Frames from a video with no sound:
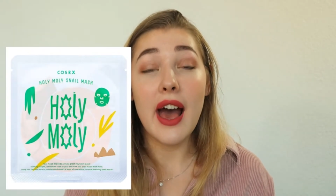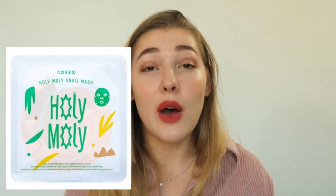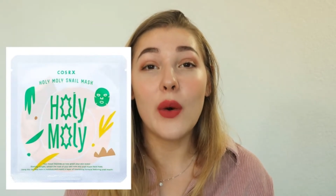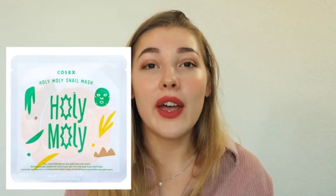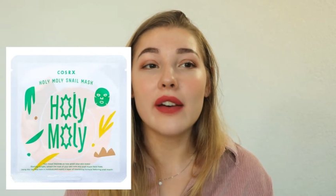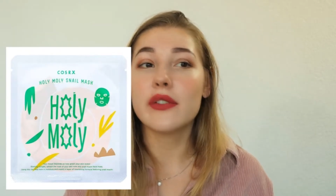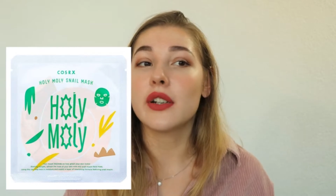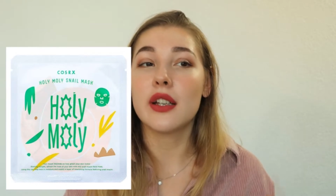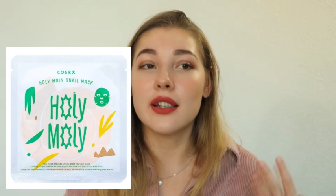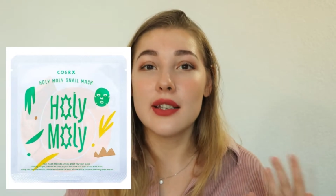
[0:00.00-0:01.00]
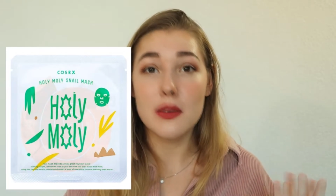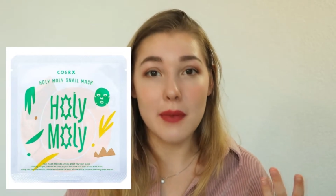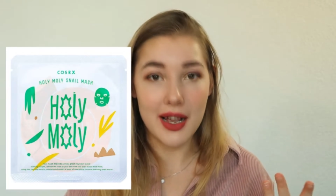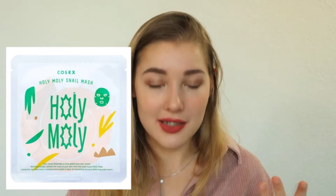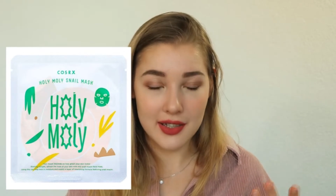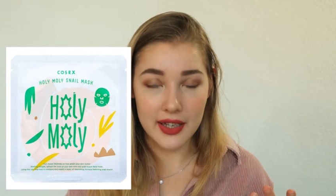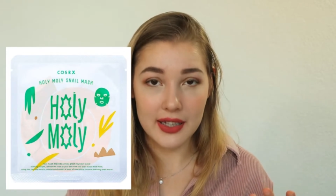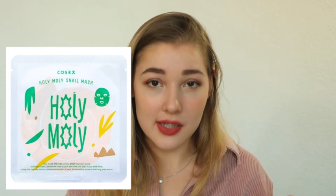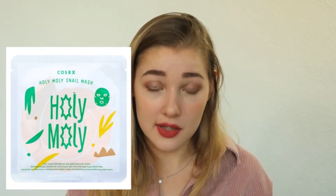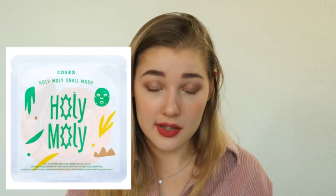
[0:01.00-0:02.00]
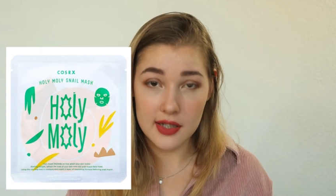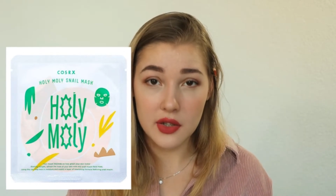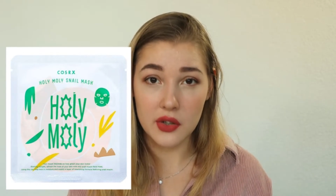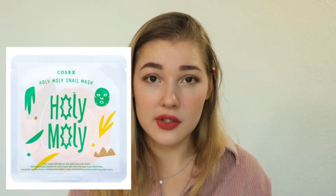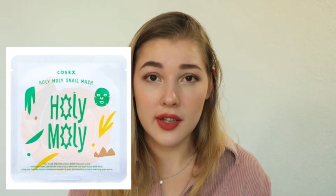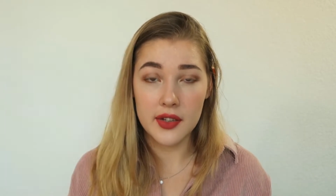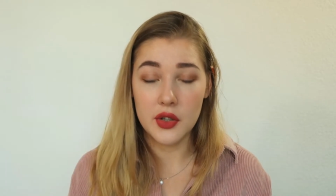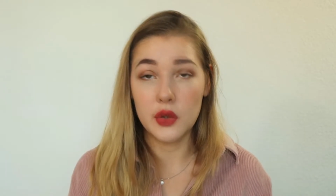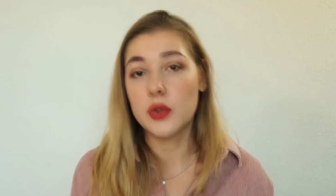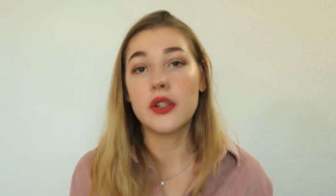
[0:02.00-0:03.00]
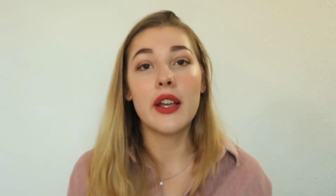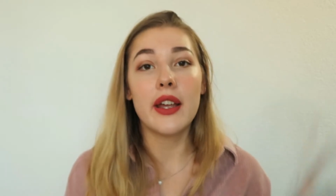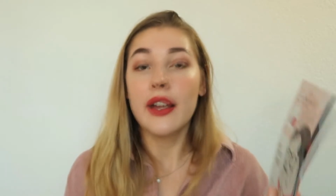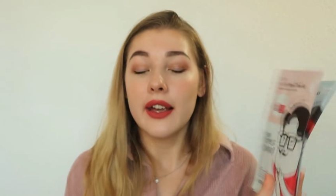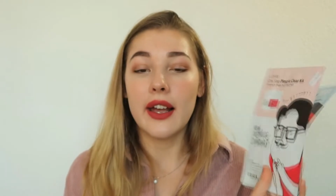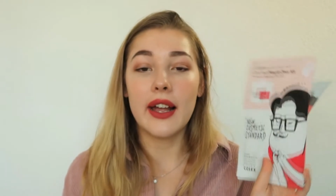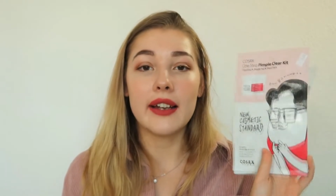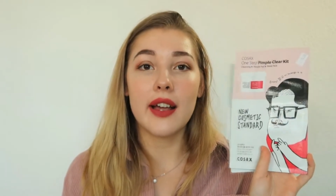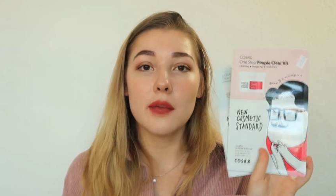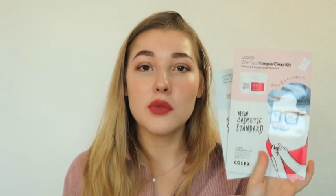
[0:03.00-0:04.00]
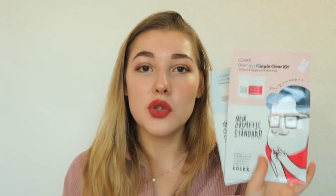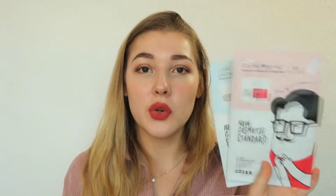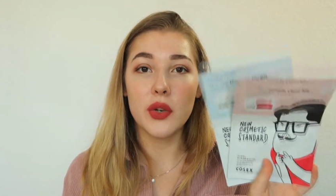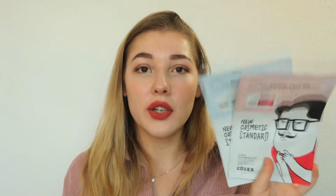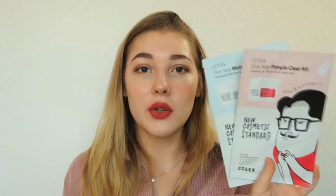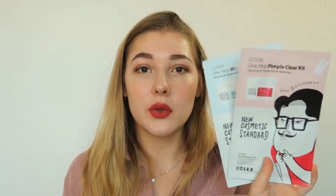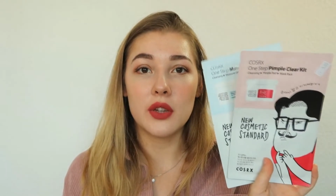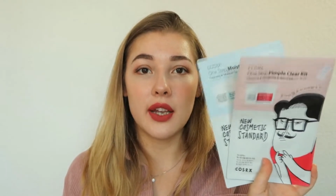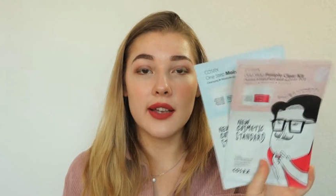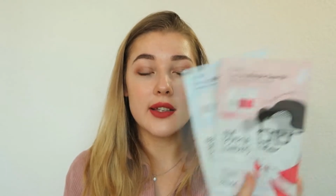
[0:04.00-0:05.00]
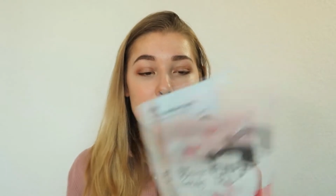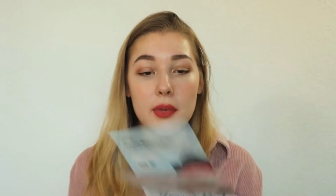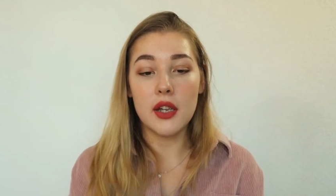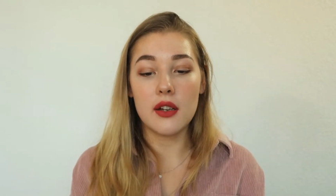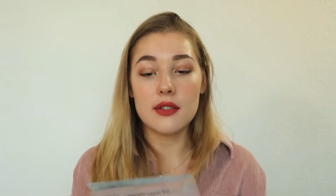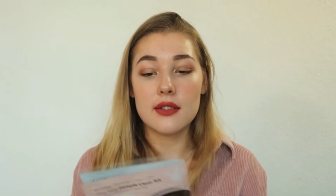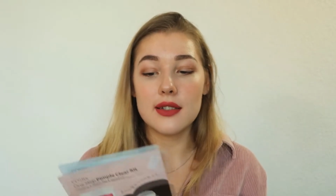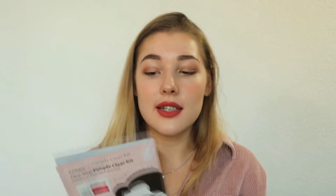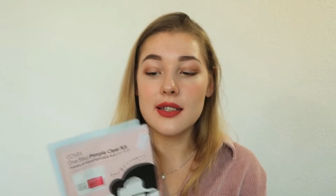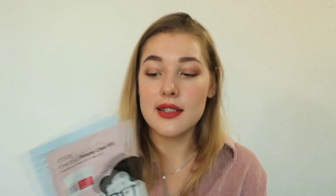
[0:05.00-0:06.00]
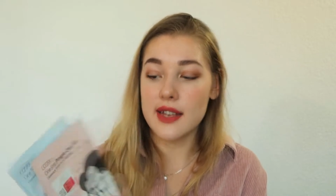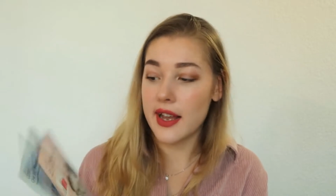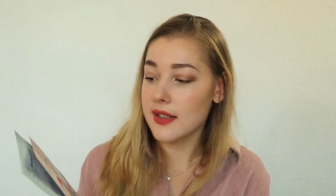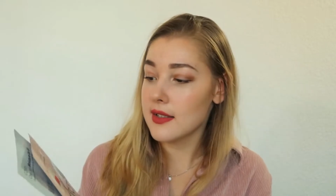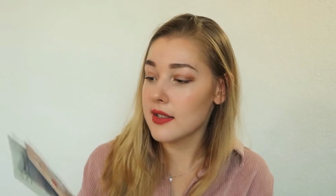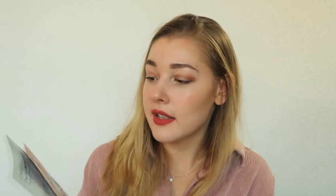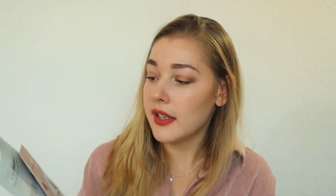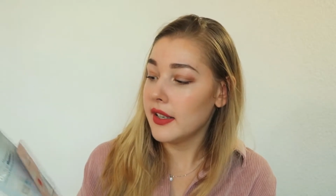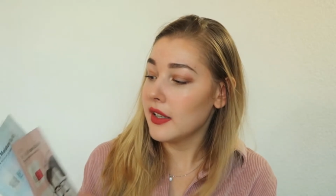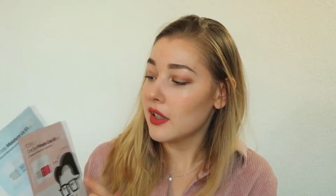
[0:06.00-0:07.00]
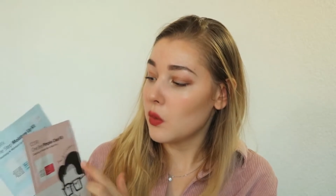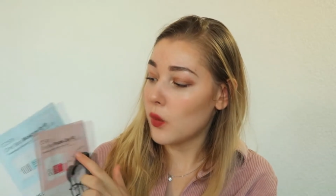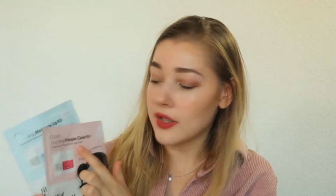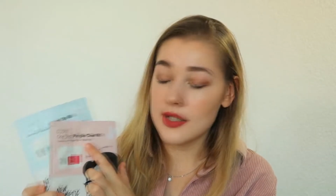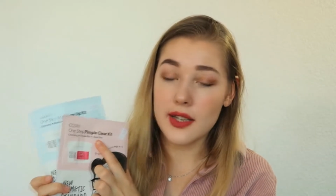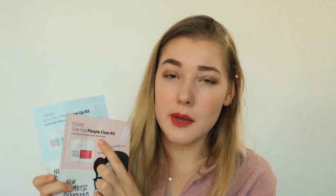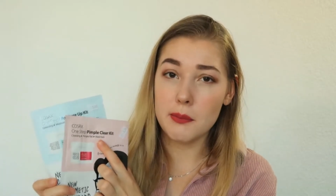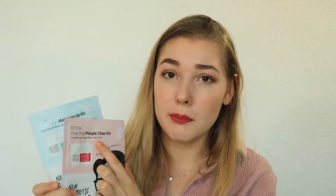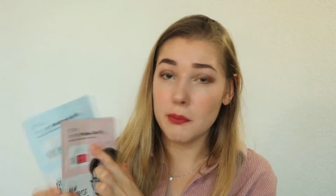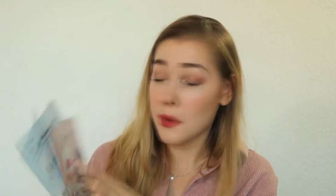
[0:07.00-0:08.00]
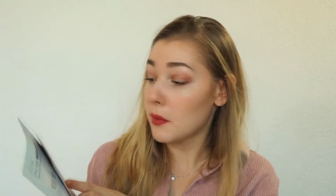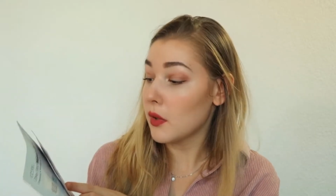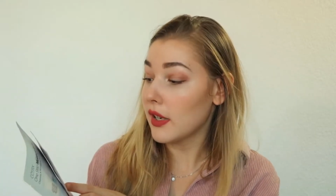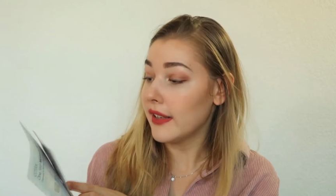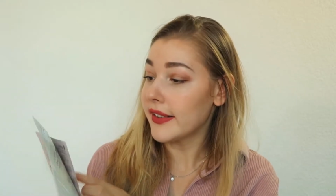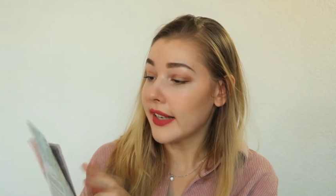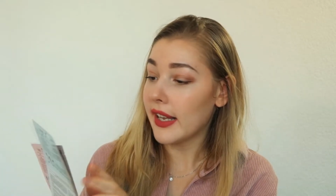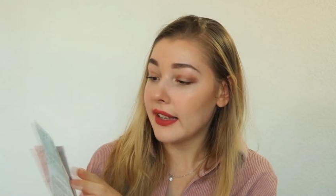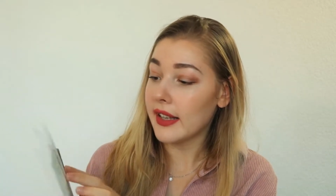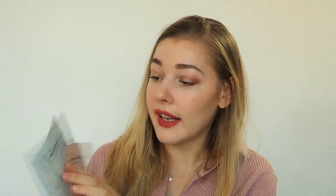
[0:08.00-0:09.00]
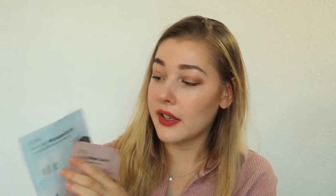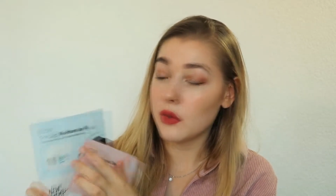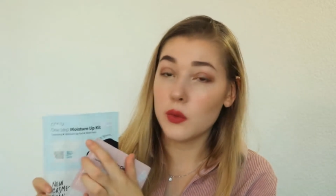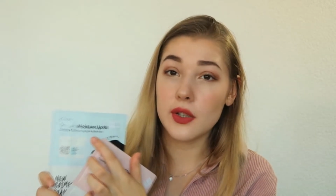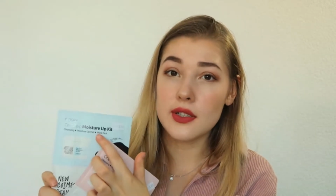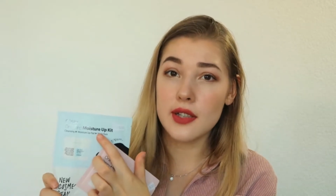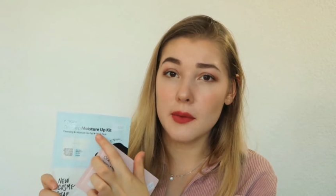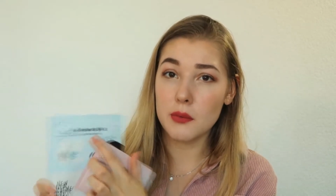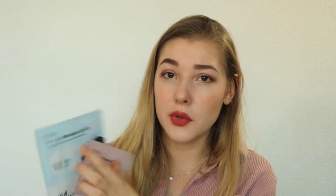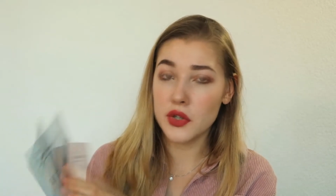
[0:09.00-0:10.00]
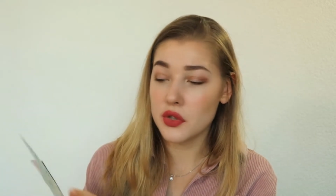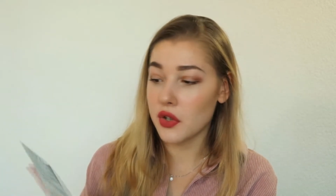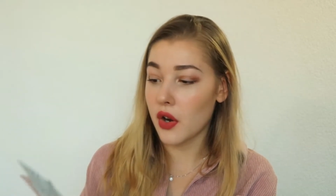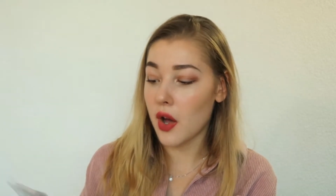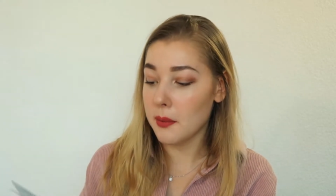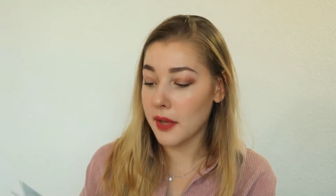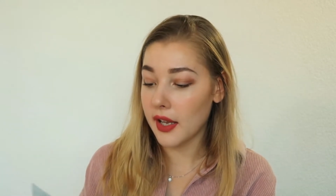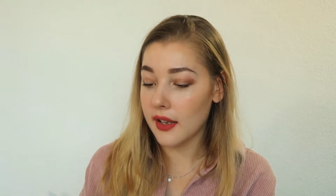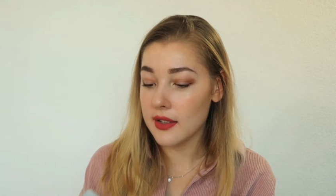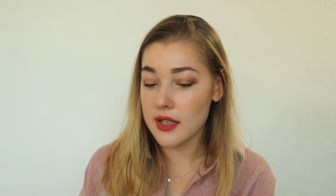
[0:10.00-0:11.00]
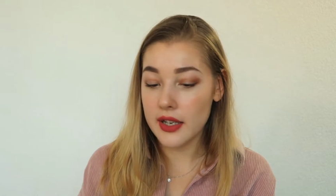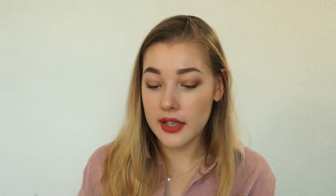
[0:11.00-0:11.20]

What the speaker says: However, this mask is discontinued. And I'm showing you this because these sets, the one-step pimple clear kit and the one-step moisture up kit,